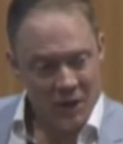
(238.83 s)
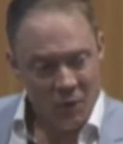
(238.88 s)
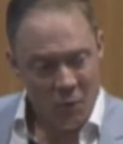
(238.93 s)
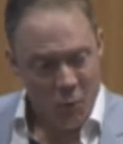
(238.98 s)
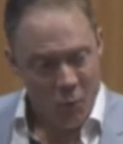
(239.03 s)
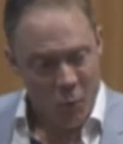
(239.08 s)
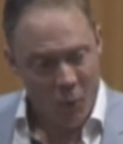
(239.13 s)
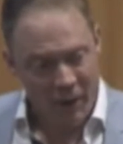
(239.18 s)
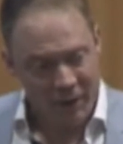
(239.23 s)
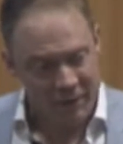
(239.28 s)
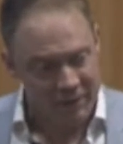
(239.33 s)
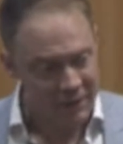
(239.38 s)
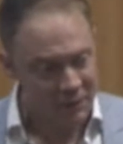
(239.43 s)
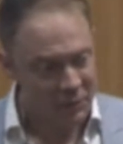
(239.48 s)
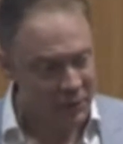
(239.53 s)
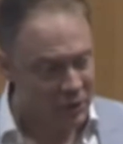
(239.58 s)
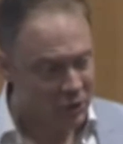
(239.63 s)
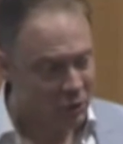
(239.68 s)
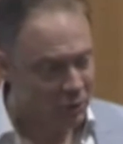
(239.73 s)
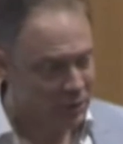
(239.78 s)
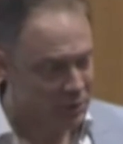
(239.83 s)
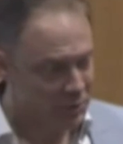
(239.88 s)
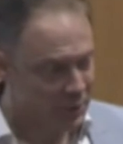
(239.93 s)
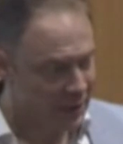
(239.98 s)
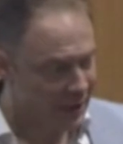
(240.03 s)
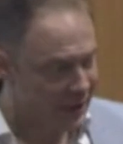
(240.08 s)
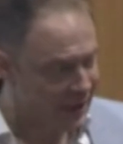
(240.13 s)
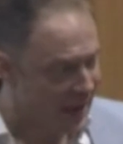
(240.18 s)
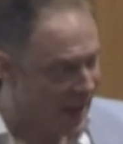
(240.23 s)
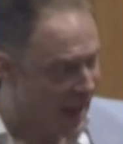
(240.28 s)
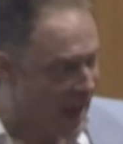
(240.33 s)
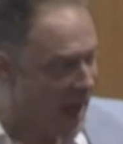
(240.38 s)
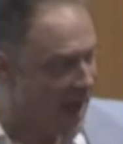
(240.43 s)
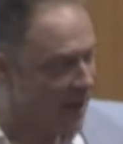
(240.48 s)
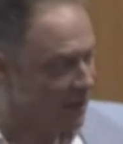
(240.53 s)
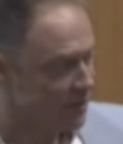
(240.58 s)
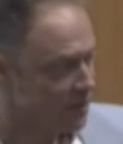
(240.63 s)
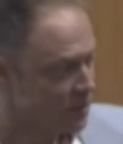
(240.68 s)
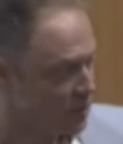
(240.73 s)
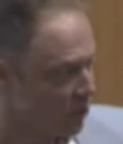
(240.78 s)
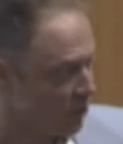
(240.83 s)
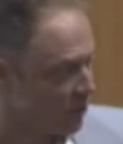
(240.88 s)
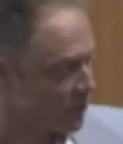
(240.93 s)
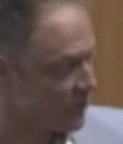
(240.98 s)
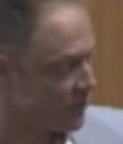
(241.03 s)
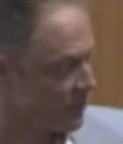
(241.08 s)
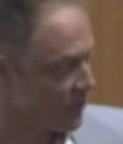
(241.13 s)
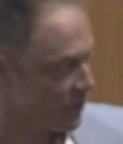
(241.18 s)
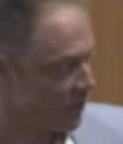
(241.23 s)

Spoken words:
one thing we do is we kind of outsource